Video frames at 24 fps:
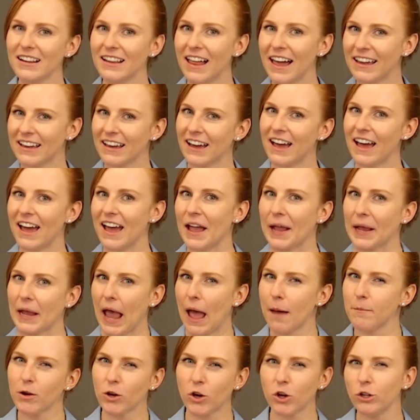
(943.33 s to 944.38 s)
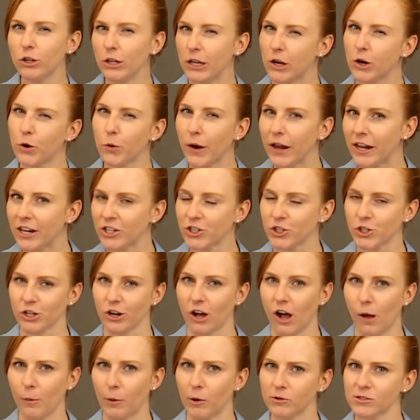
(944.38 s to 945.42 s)
of like a chemical equation
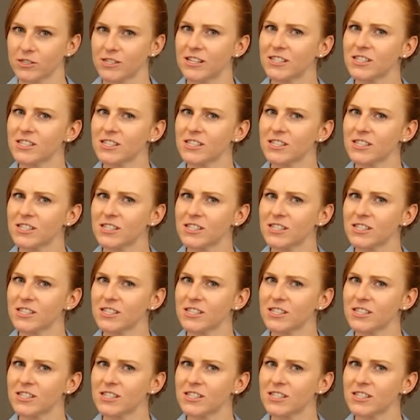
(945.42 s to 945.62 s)
almost.